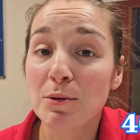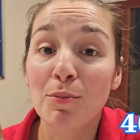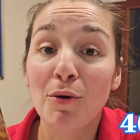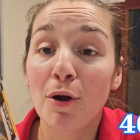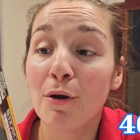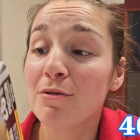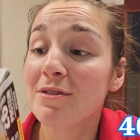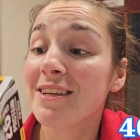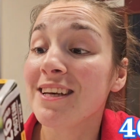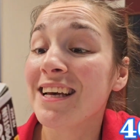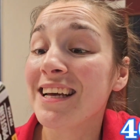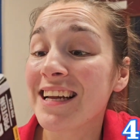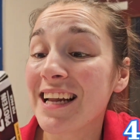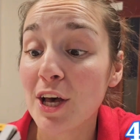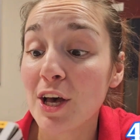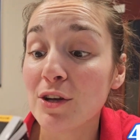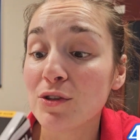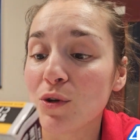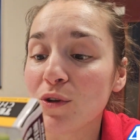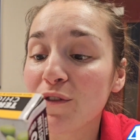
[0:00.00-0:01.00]
of protein,
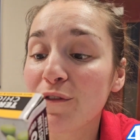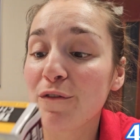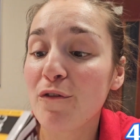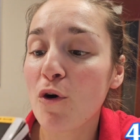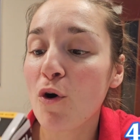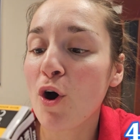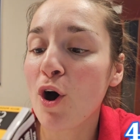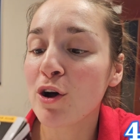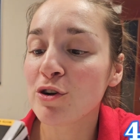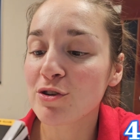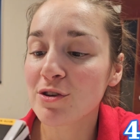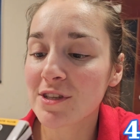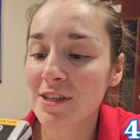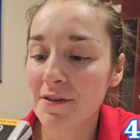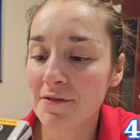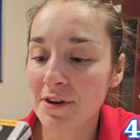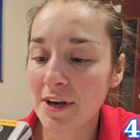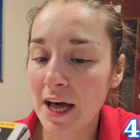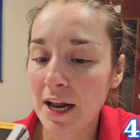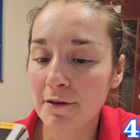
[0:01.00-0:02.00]
so it's
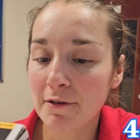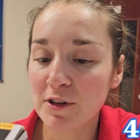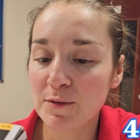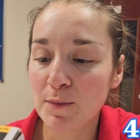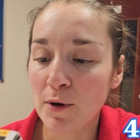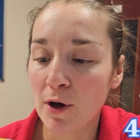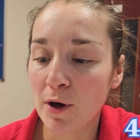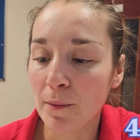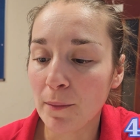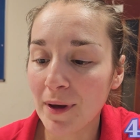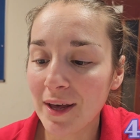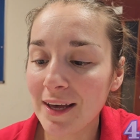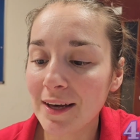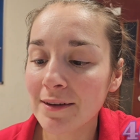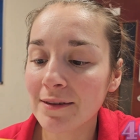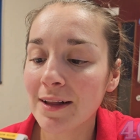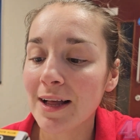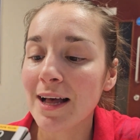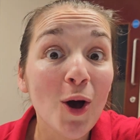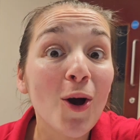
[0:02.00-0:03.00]
407 calories per
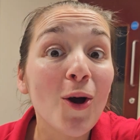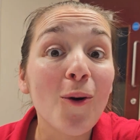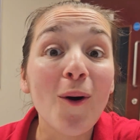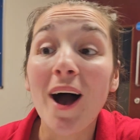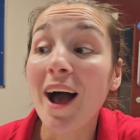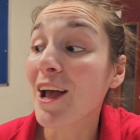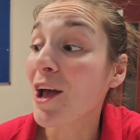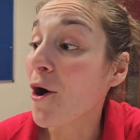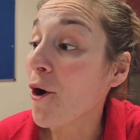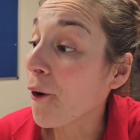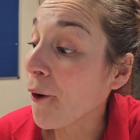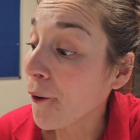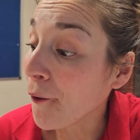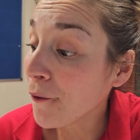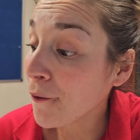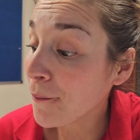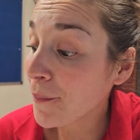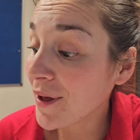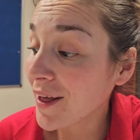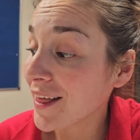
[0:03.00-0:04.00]
meal. So I
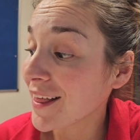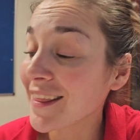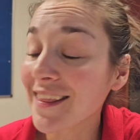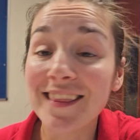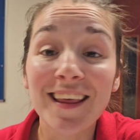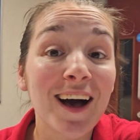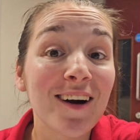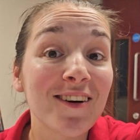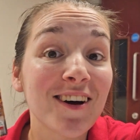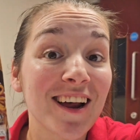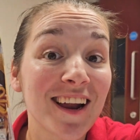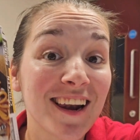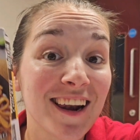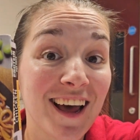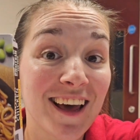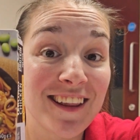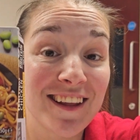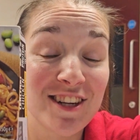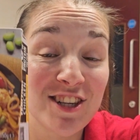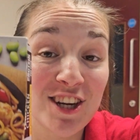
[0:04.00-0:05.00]
hope that I'm gonna
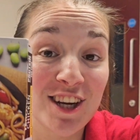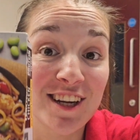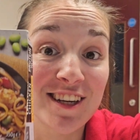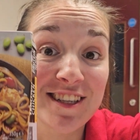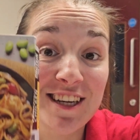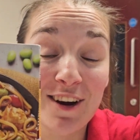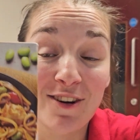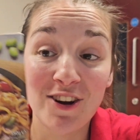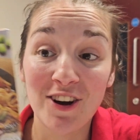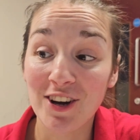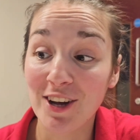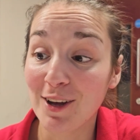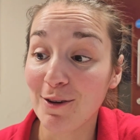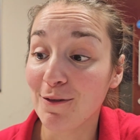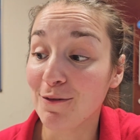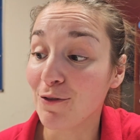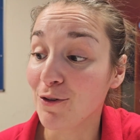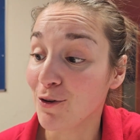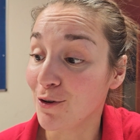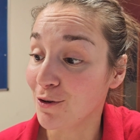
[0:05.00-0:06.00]
like the chicken teriyaki
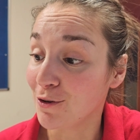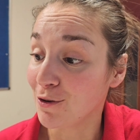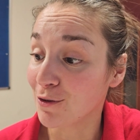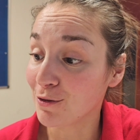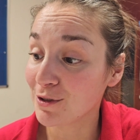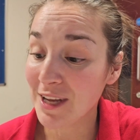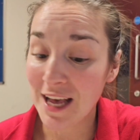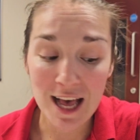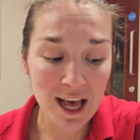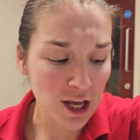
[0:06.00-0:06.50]
with noodles.